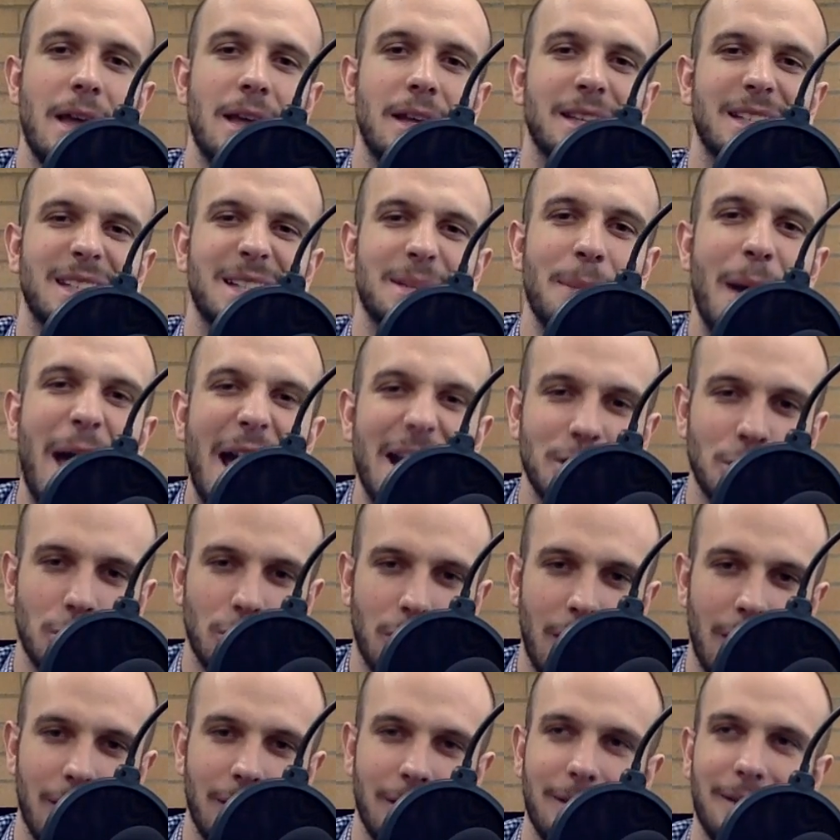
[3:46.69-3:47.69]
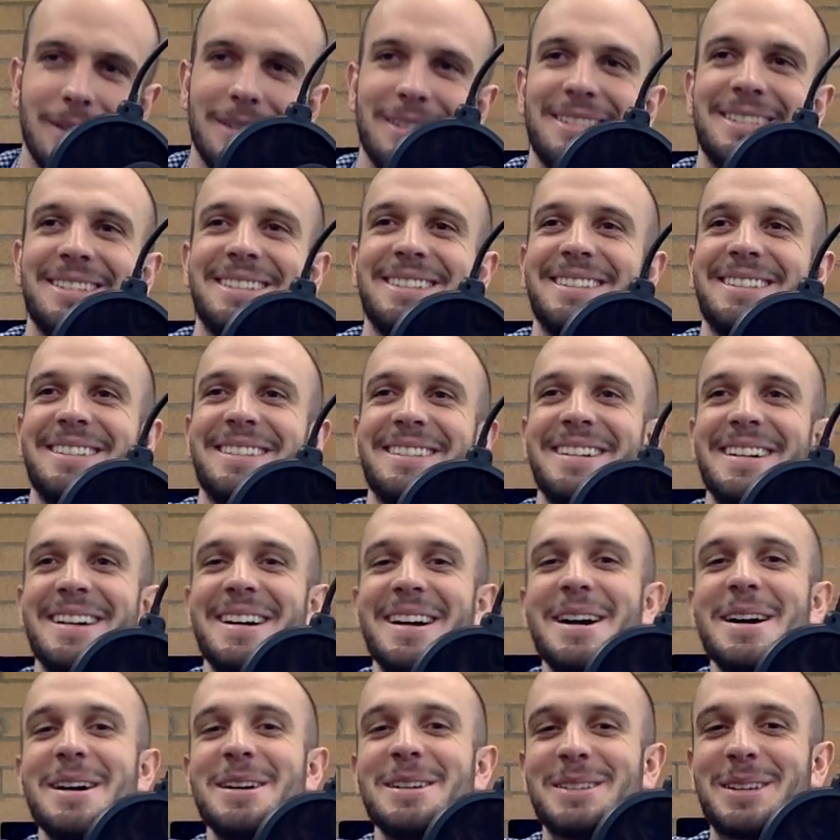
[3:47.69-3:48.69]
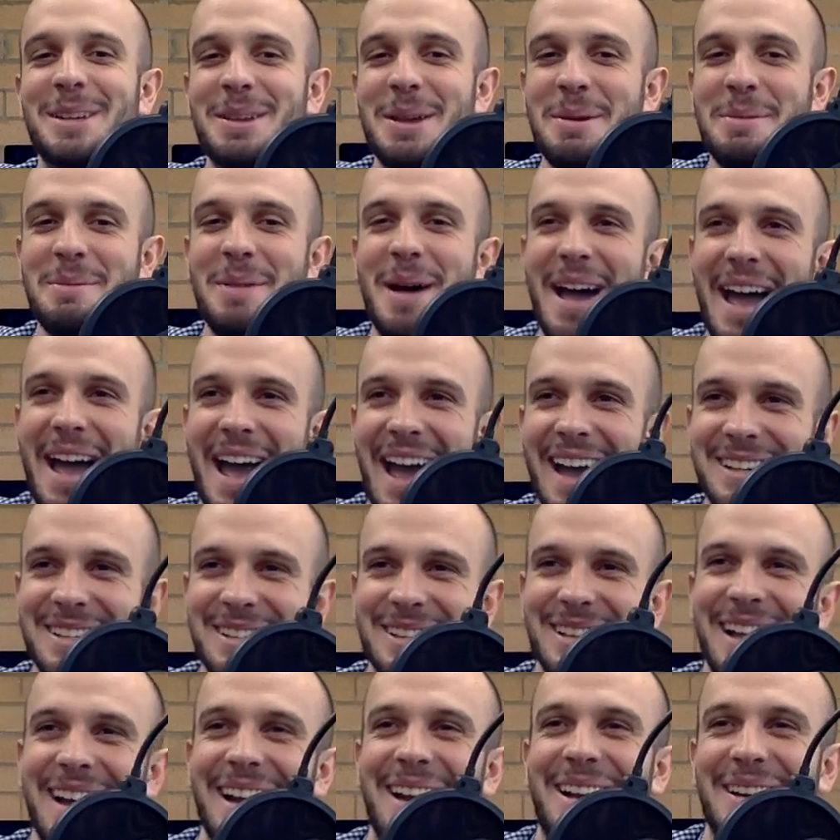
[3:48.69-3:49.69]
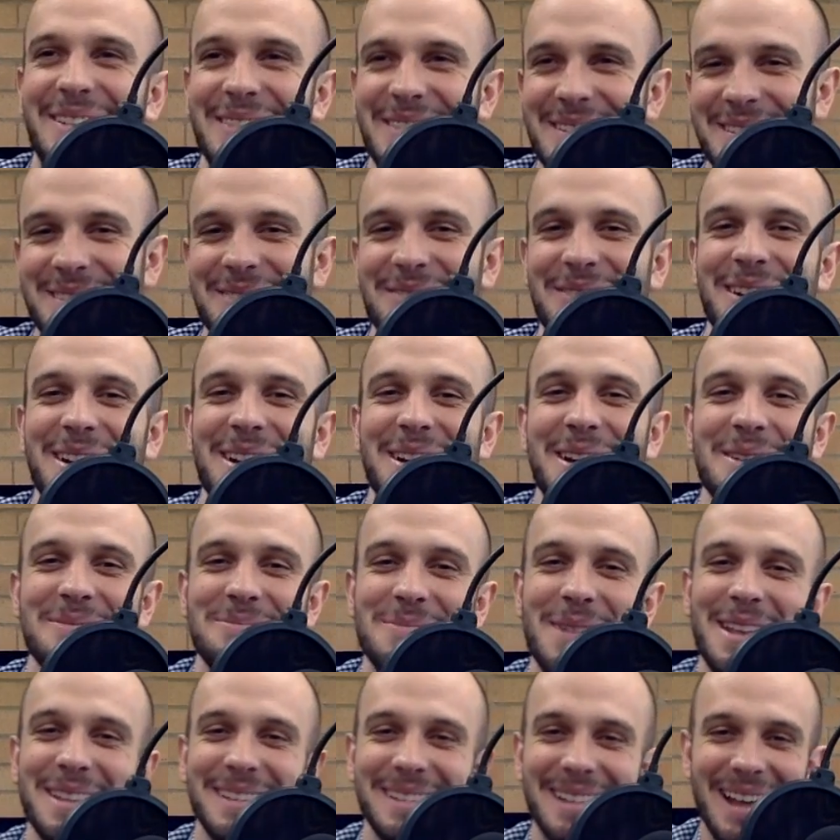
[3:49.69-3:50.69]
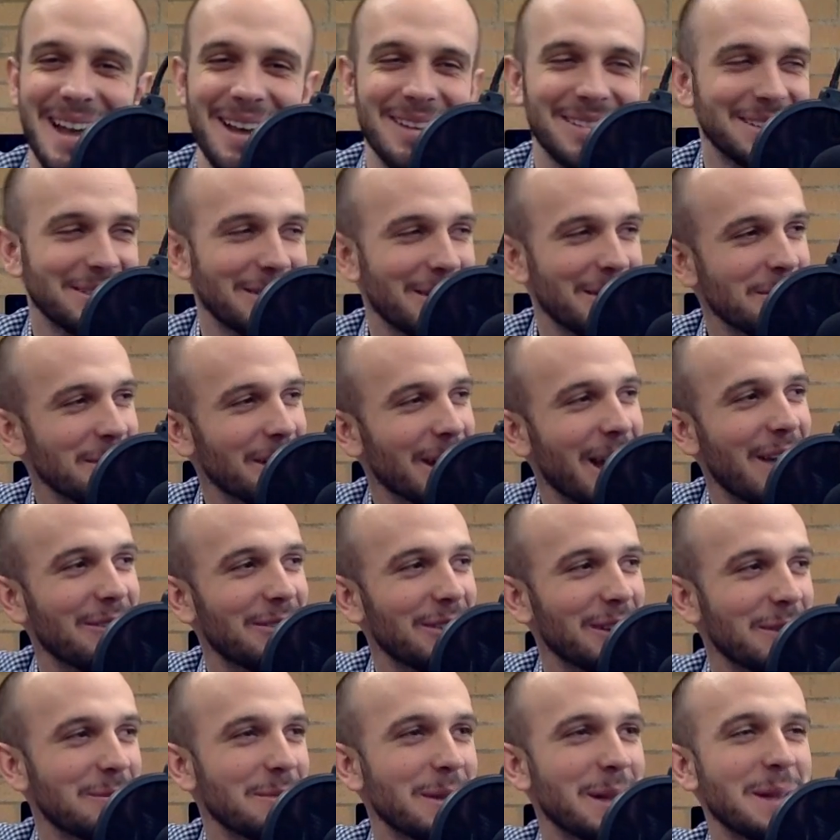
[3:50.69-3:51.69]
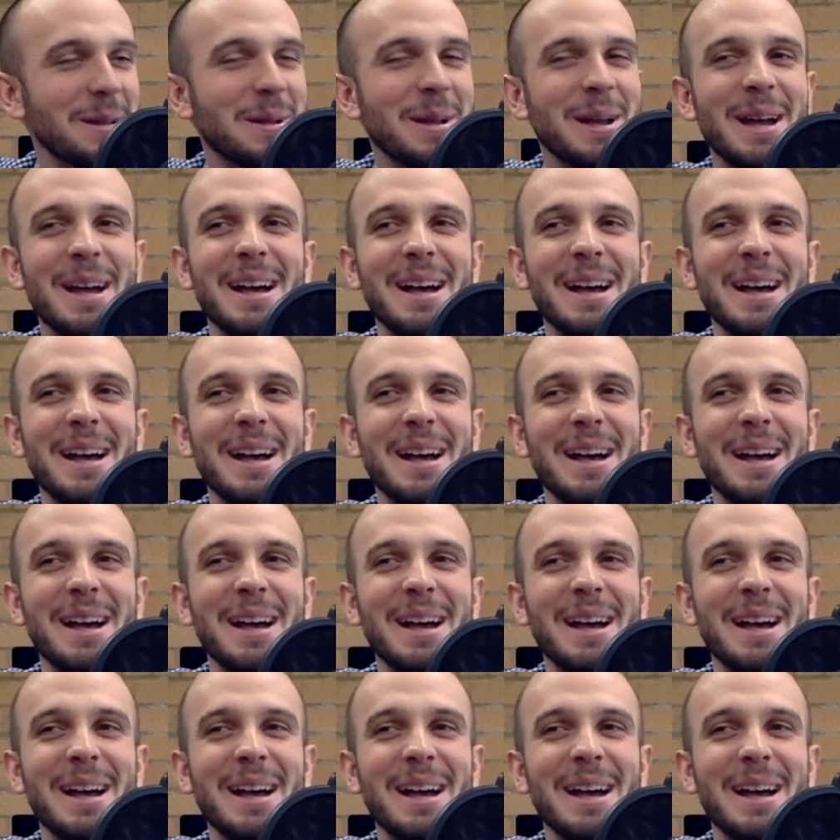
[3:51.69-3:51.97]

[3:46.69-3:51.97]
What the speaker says: Smash like. Smash like on this video. Ben's laughing at me.